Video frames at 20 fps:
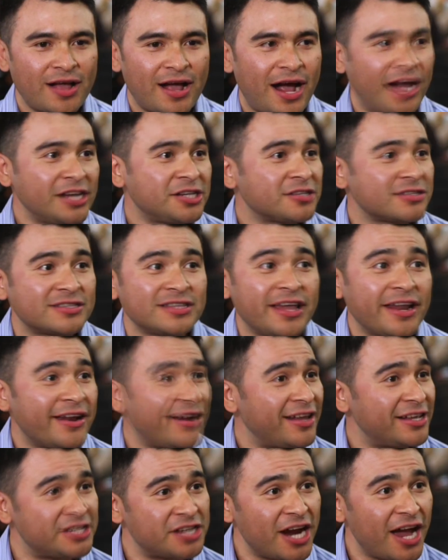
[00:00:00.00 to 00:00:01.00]
I just
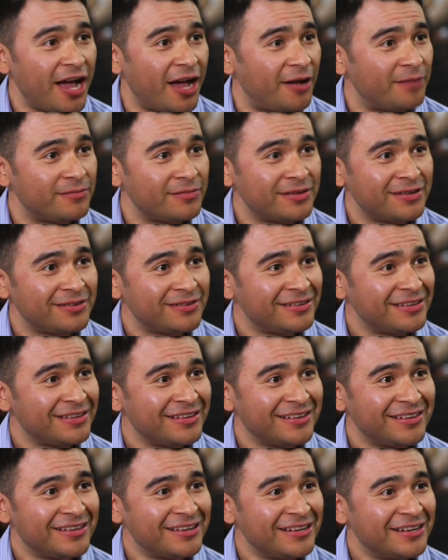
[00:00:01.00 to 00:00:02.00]
needed a job.
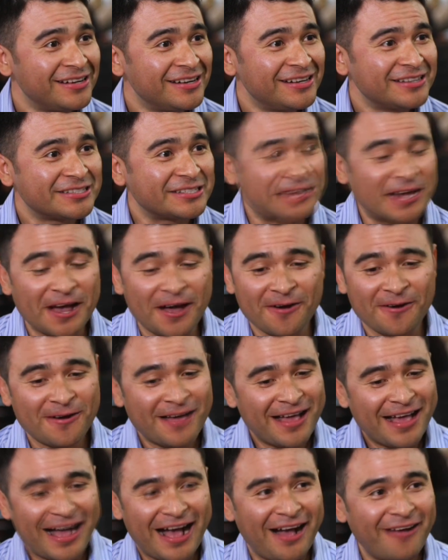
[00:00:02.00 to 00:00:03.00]
So
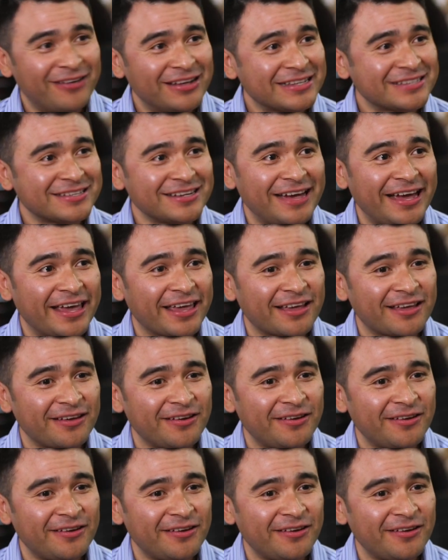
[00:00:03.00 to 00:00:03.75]
I was like,